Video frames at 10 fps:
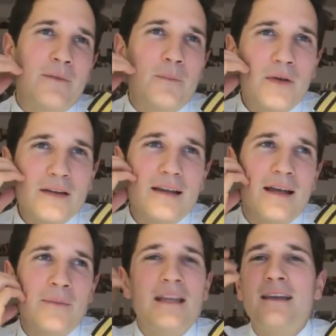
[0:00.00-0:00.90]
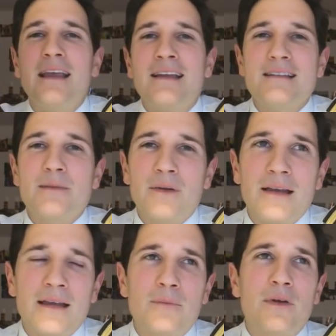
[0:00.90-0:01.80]
But I mean, in the end, it's a
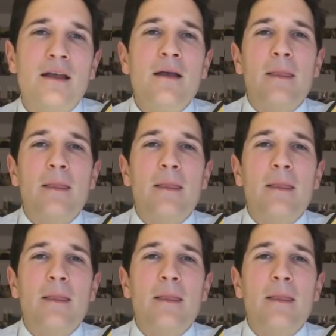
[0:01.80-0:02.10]
plane, but